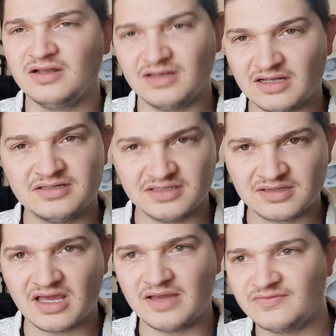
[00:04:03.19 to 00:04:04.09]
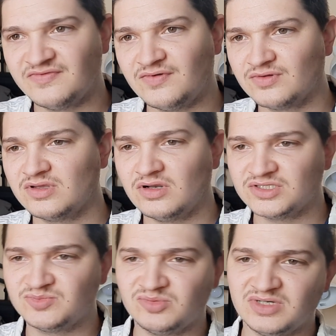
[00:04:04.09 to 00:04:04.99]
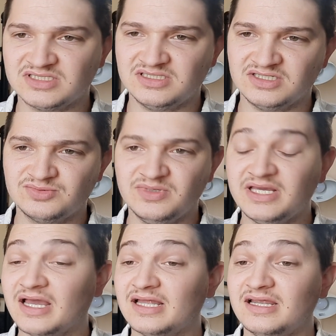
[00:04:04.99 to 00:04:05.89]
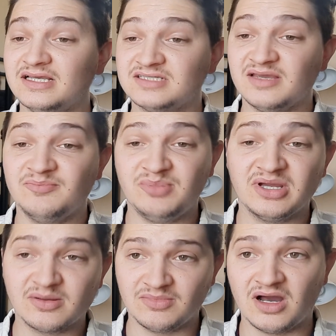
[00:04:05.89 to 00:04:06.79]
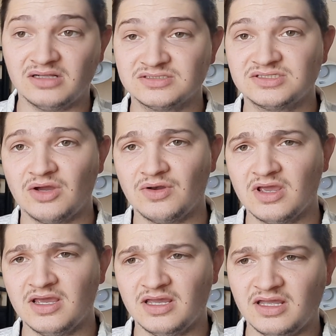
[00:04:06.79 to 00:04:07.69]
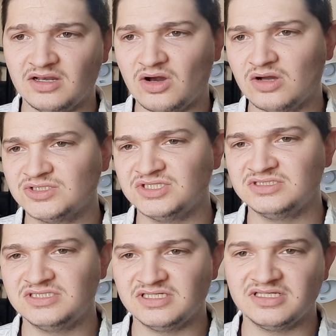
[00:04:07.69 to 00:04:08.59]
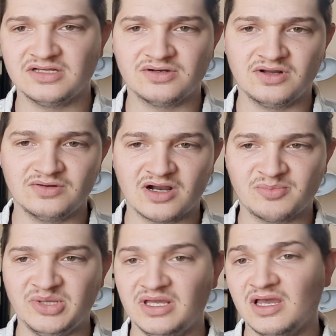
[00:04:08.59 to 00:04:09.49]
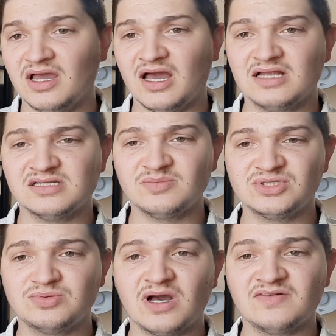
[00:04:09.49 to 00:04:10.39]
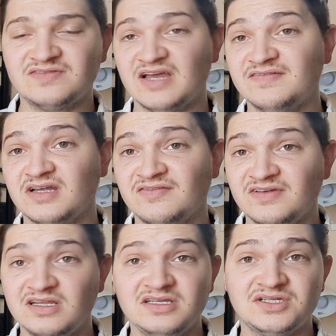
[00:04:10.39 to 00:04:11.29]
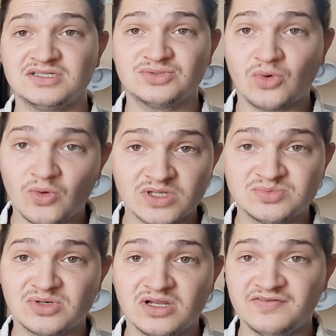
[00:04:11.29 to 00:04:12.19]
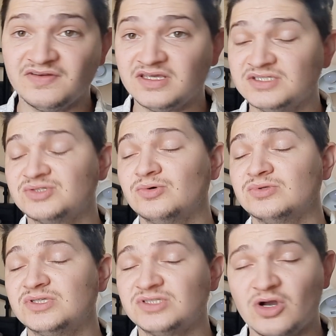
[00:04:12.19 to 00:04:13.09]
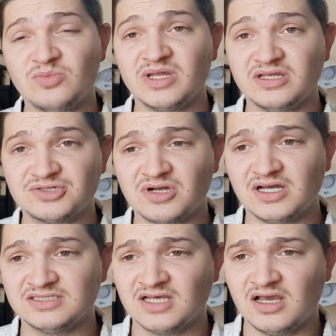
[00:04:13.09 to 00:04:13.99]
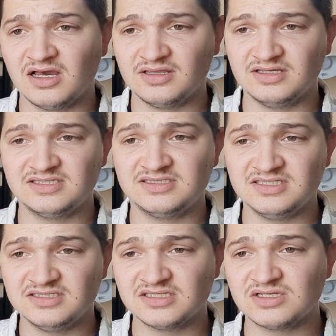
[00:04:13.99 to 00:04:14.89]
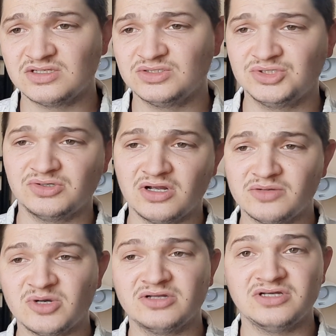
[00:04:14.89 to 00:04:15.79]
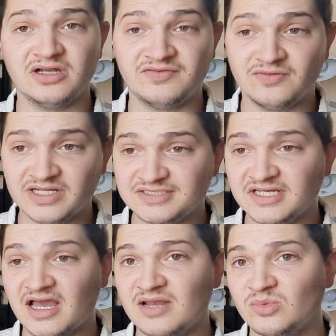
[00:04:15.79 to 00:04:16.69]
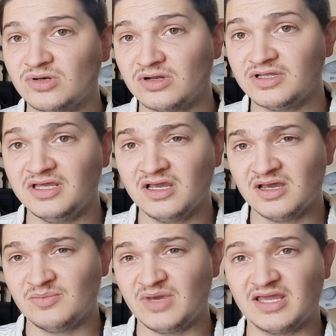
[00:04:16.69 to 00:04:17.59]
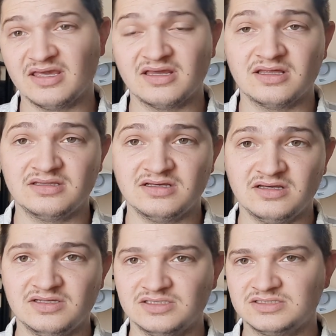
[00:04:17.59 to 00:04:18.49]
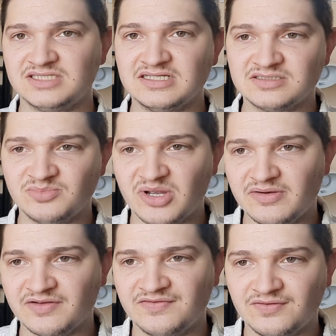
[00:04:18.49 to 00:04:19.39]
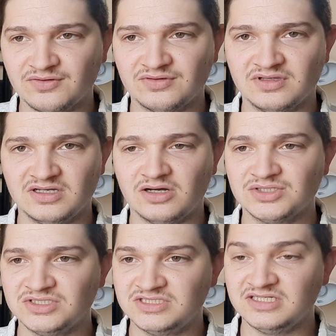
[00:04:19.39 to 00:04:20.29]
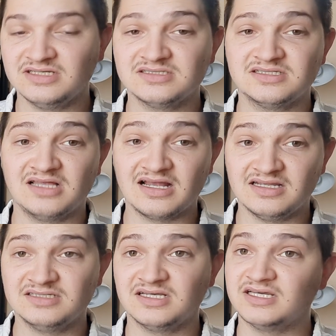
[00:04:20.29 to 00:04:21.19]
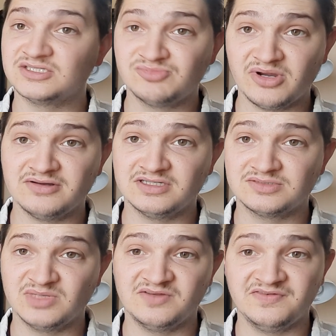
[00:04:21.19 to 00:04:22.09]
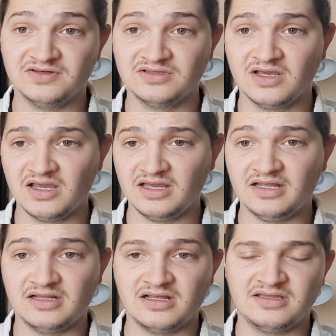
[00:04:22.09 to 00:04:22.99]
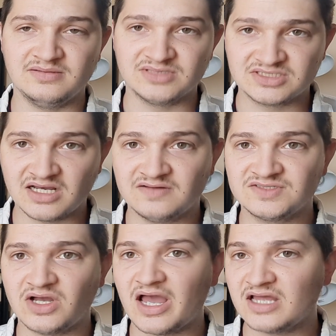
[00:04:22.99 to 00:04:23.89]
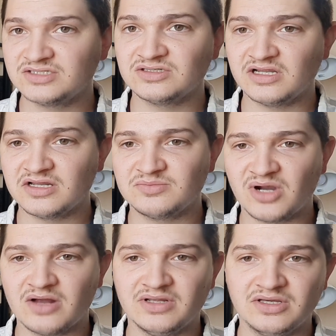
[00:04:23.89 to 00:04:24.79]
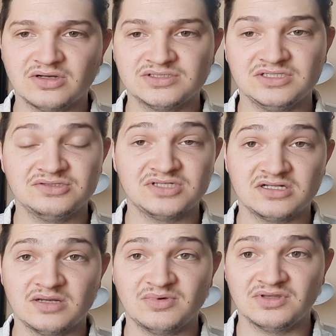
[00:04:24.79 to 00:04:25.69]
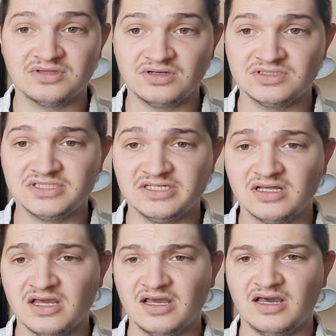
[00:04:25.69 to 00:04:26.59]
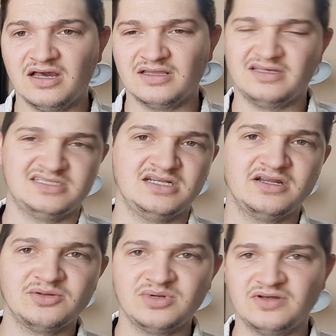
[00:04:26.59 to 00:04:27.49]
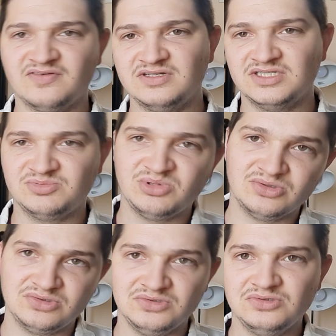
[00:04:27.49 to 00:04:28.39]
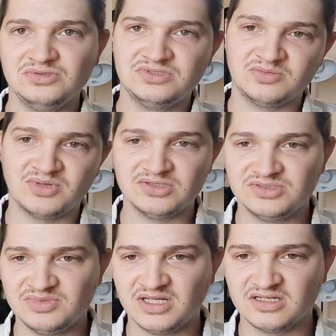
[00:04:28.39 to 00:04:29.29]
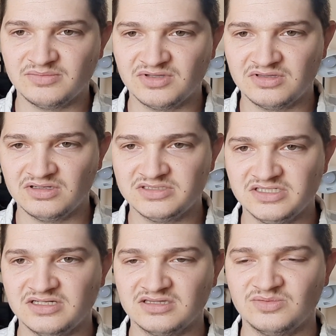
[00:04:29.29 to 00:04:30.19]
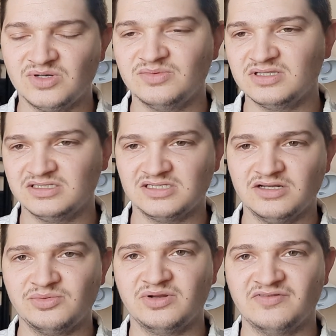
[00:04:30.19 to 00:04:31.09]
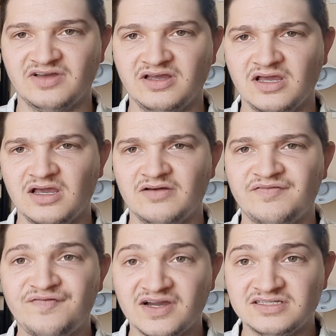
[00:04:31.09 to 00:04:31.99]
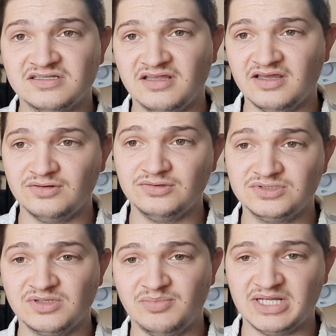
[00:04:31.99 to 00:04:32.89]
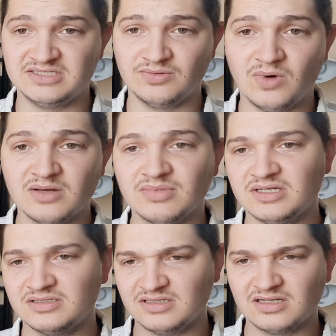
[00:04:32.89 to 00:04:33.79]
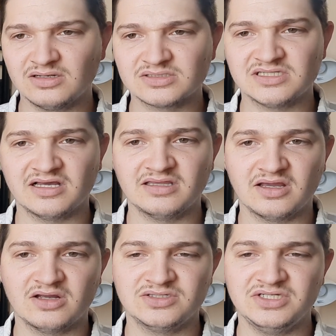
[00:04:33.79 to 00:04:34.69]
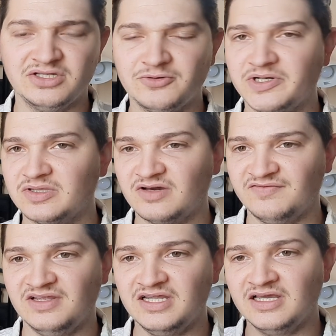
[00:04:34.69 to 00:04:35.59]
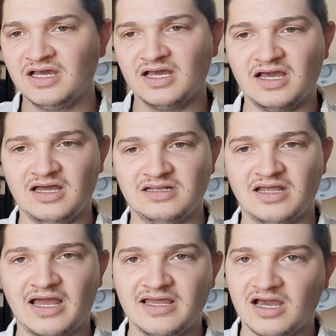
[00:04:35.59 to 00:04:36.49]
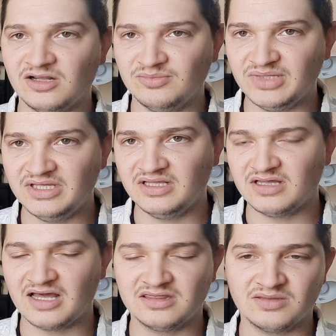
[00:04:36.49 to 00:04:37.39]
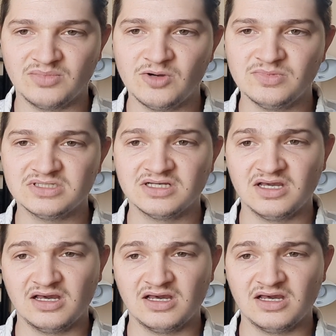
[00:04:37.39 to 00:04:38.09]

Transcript: 90th game for the Los Pumas this week. It is a big milestone in Argentinian rugby. At number 12, David Avili, just always prolific. He scored so many tries this season. Geronimo De La Fuente and Moroni making the center pairing for the Argentinians. That is an experienced midfield in themselves. Anton Leonard-Brown, he continues at number 13. There's a little bit of a dispute who's supposed to be at number 13 at the moment. There's a little bit of a fight there who's the better one. But it looks like they're continuing with Havili and ALB at the moment.